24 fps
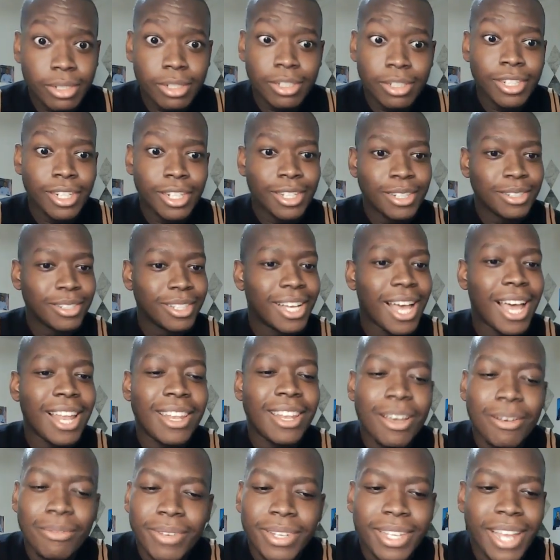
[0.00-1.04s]
You know, I
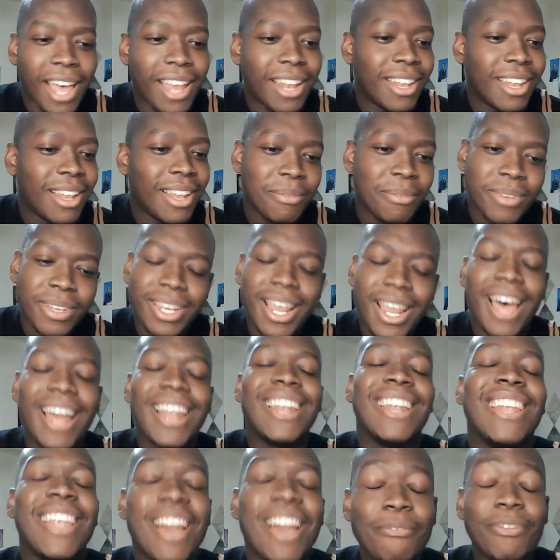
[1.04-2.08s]
love it. I love it. I
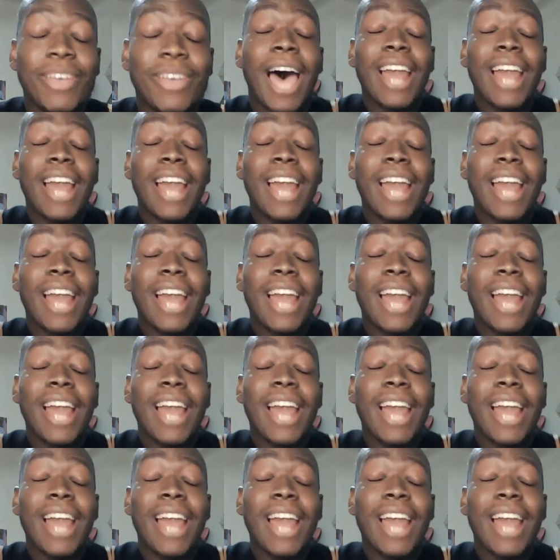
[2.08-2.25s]
love it.